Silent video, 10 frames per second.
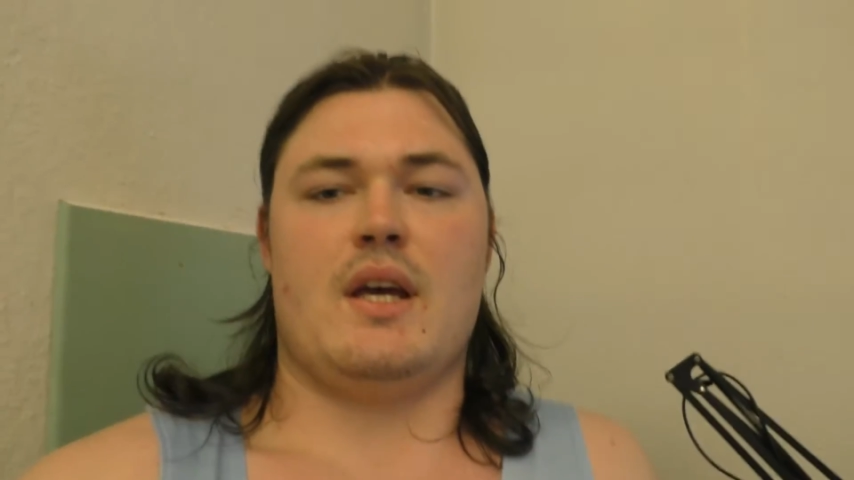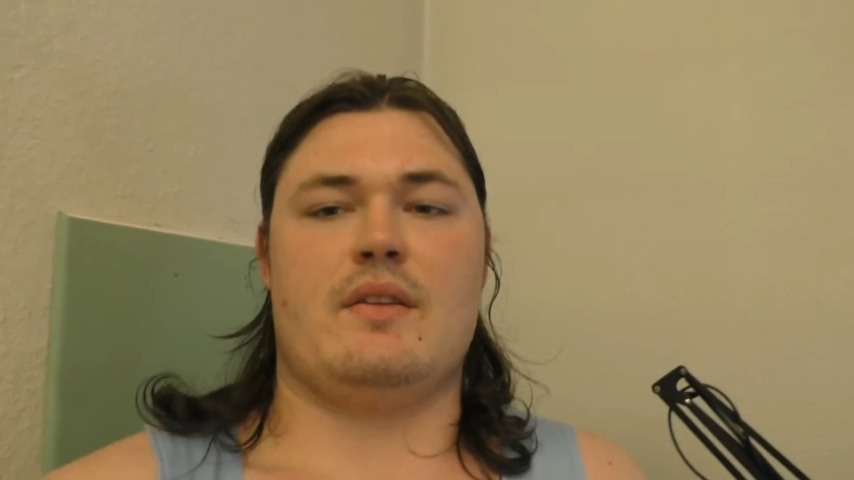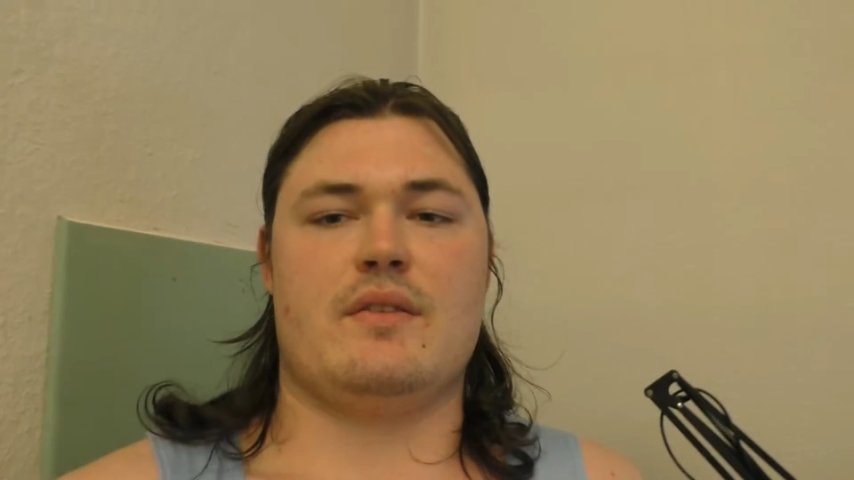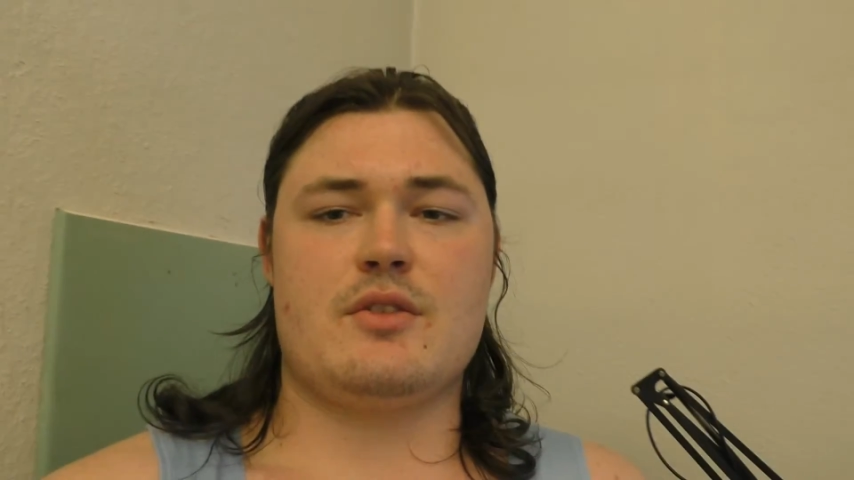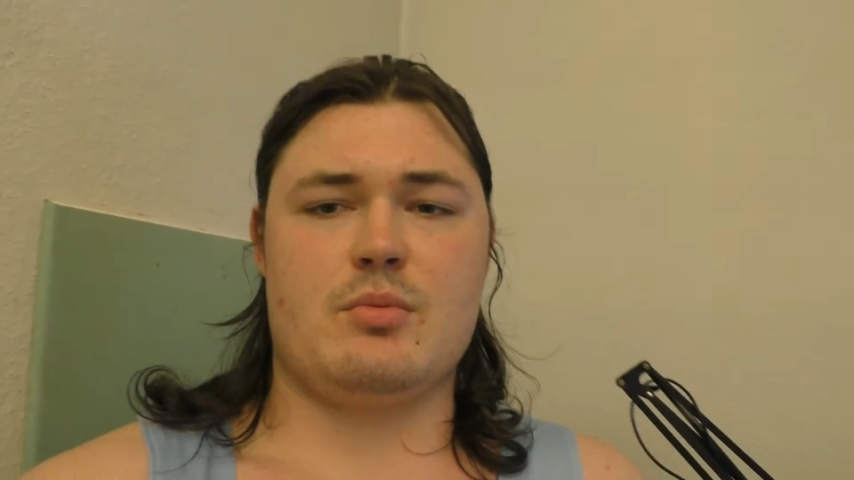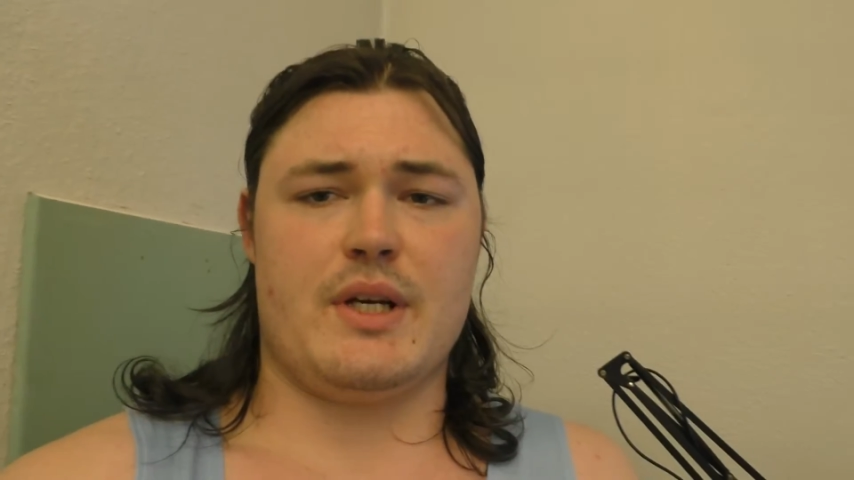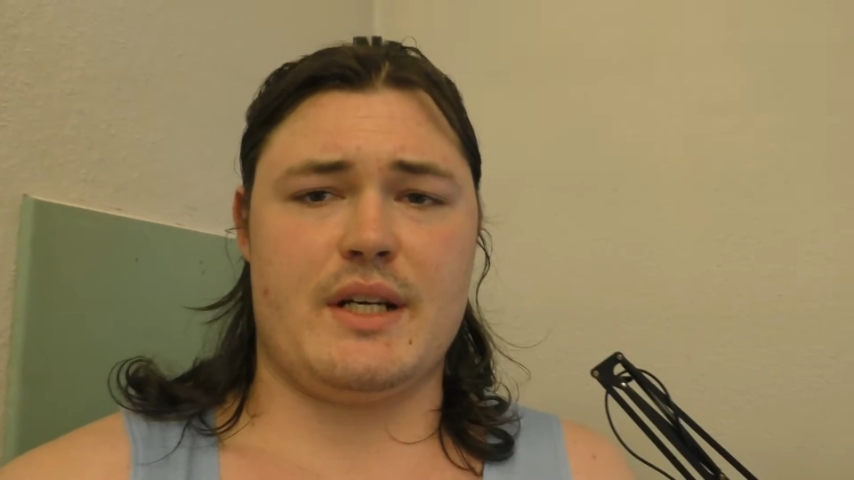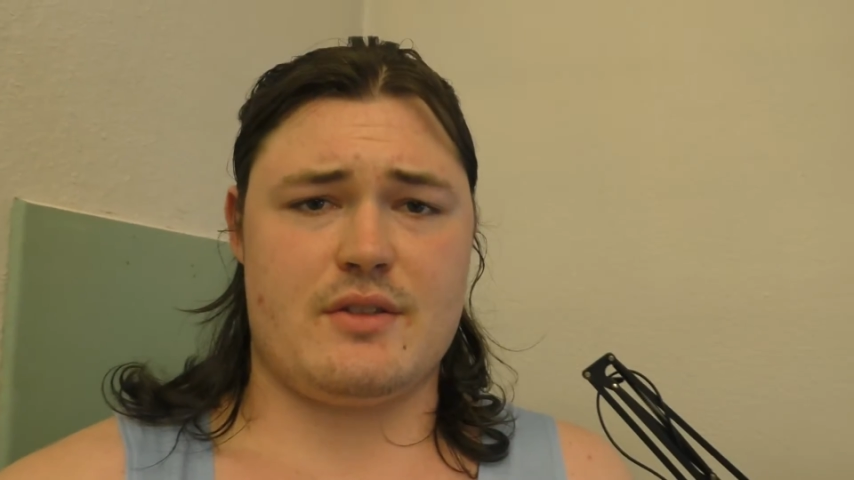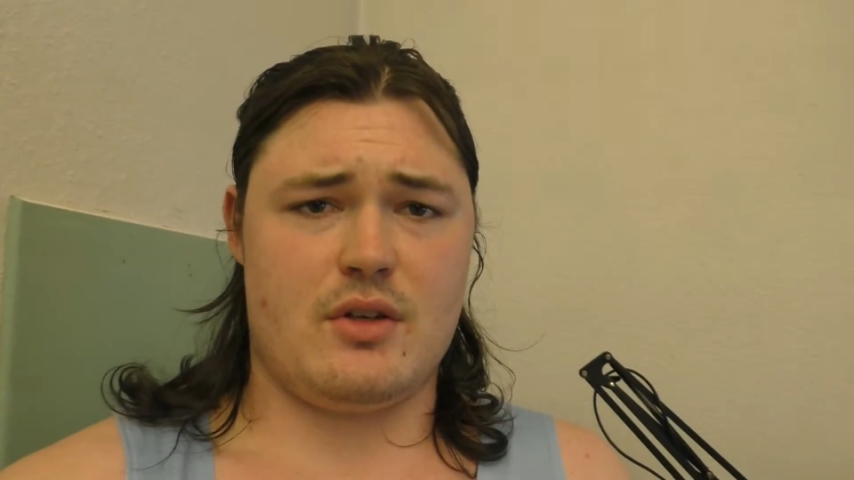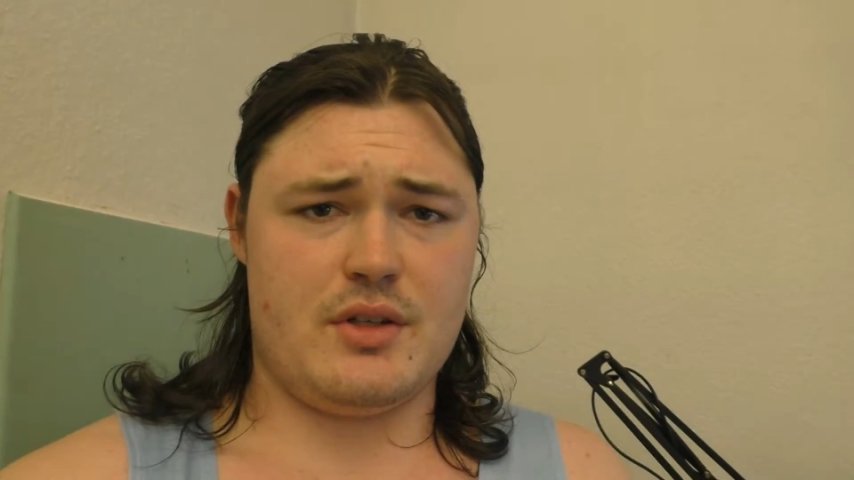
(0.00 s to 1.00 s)
and this will
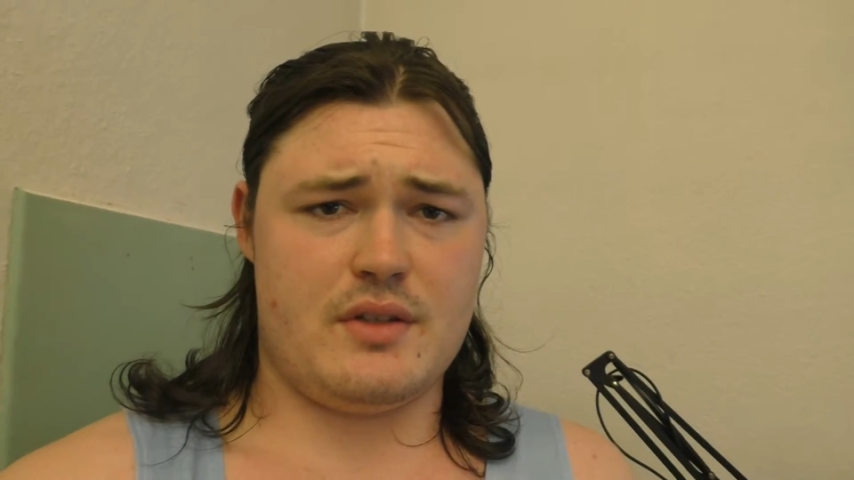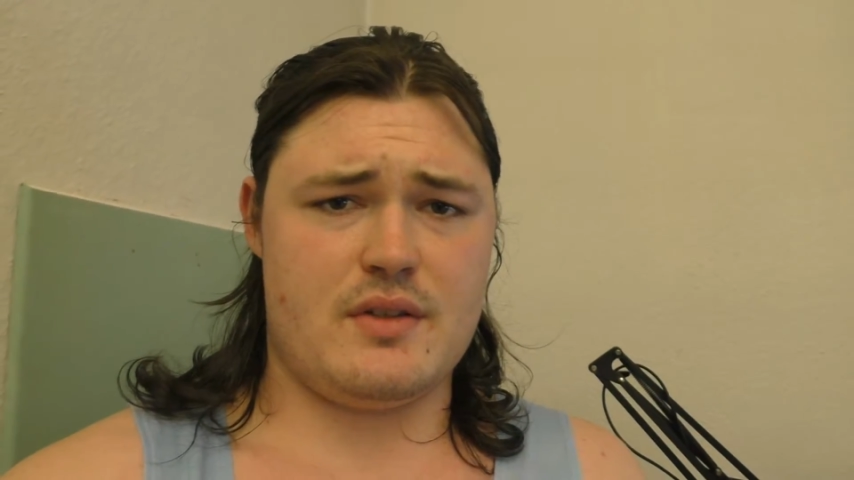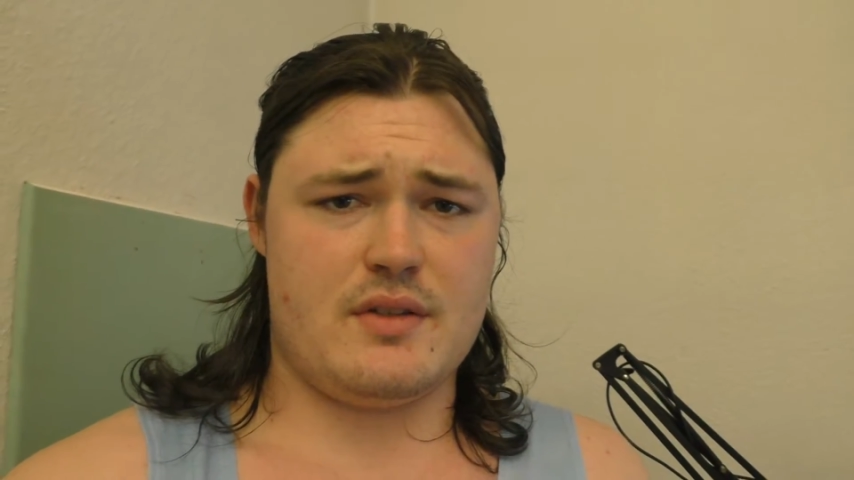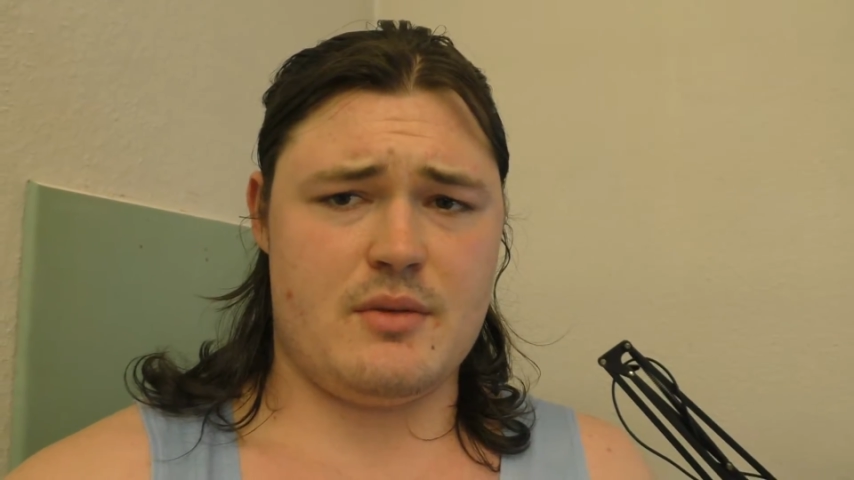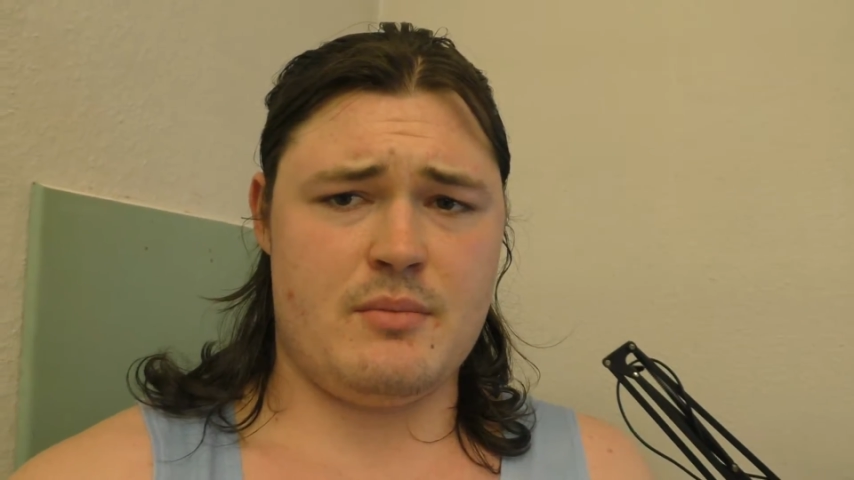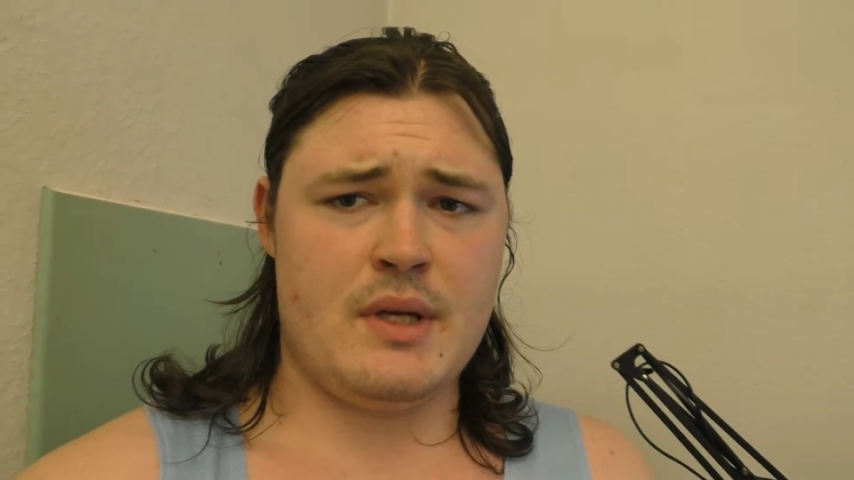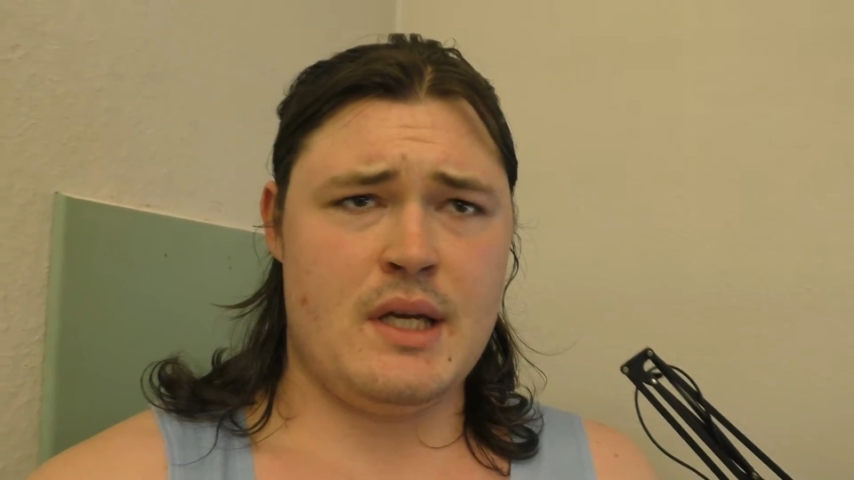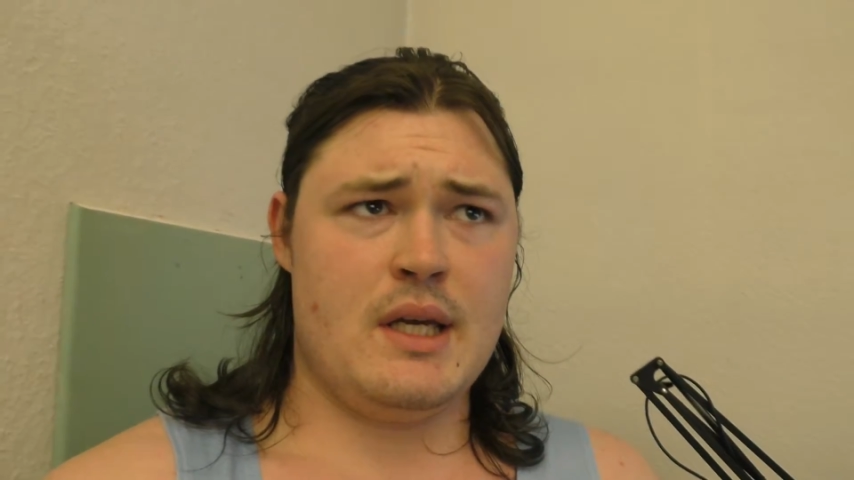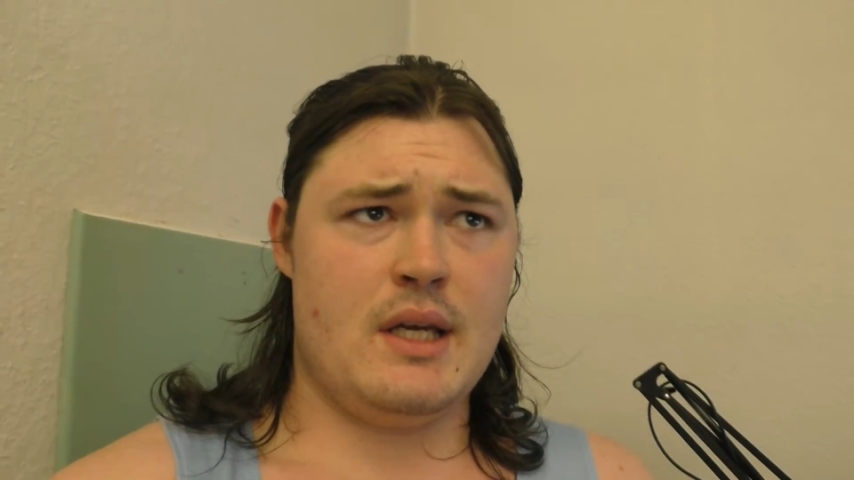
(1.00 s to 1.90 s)
get a sorting system.